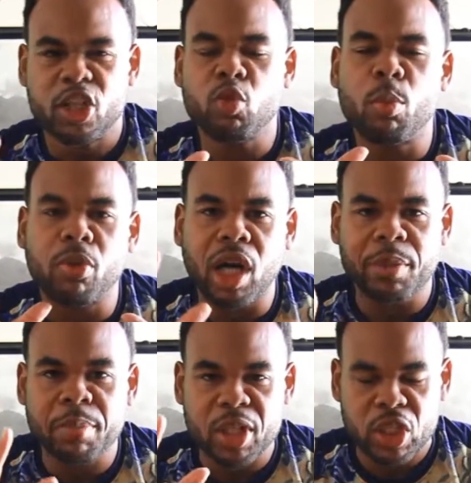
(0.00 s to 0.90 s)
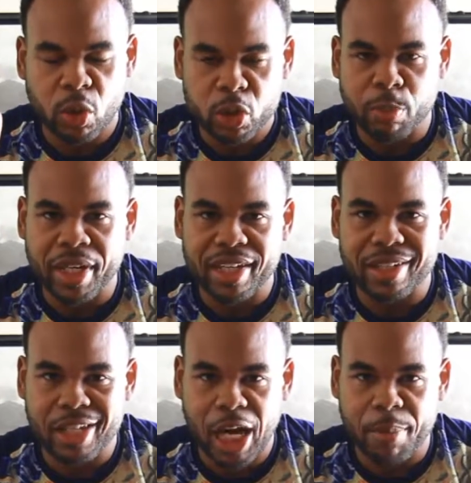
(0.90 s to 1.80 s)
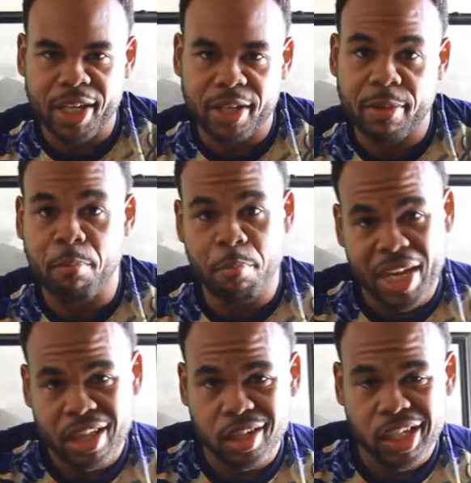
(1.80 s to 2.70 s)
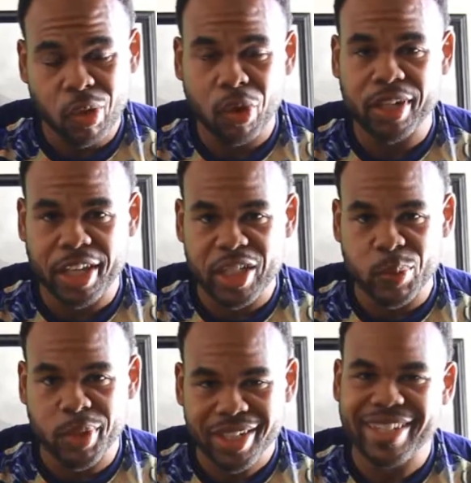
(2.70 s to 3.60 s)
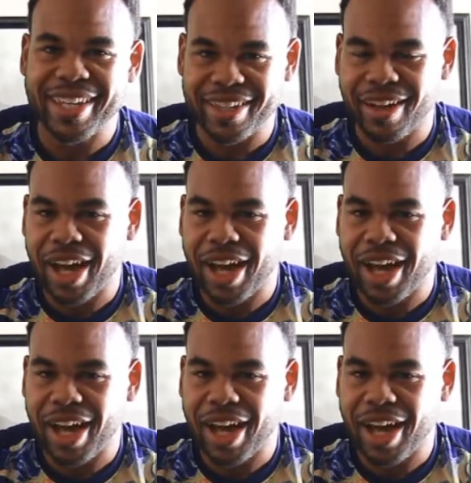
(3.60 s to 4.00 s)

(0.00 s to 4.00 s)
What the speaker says: This will probably be social media dominated, mainly on, guess what? Yeah,